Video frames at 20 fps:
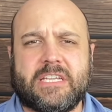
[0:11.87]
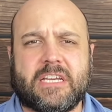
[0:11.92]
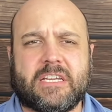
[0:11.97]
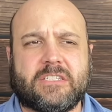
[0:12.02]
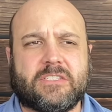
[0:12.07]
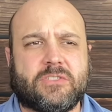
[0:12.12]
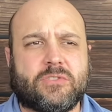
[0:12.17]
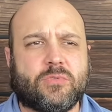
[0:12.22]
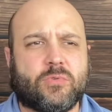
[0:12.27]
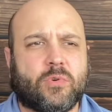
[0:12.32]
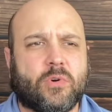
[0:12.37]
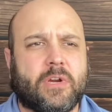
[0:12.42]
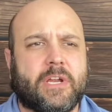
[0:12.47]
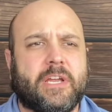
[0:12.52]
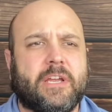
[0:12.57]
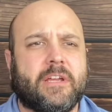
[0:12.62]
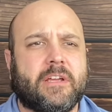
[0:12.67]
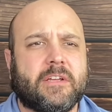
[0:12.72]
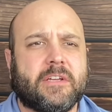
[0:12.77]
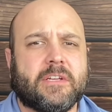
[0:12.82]

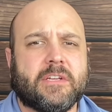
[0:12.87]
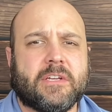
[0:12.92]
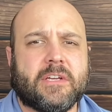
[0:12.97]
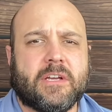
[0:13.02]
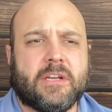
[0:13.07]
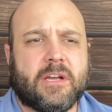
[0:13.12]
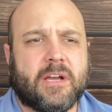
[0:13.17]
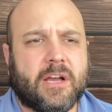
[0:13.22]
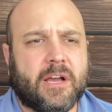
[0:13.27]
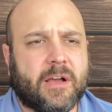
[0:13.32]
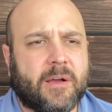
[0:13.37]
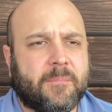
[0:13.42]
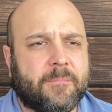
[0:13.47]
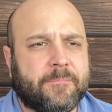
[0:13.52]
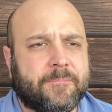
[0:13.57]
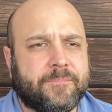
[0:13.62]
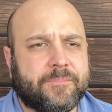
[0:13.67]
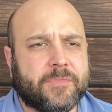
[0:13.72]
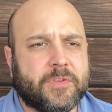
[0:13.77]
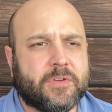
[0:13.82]
story.
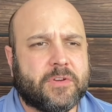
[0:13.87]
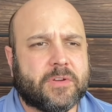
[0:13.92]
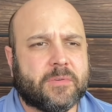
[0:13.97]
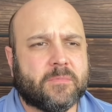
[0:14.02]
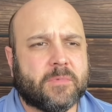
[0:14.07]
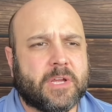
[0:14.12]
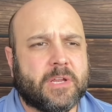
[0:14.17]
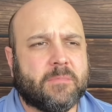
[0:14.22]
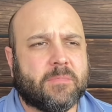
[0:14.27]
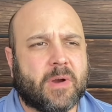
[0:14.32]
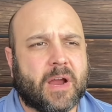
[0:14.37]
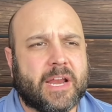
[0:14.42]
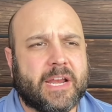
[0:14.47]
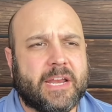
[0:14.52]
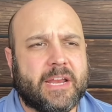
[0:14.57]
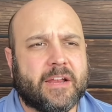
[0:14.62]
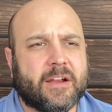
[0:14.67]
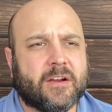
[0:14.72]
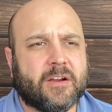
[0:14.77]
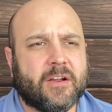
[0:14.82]
You can read right
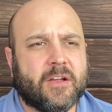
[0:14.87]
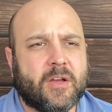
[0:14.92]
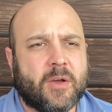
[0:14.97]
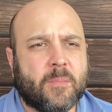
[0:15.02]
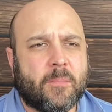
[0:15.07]
here.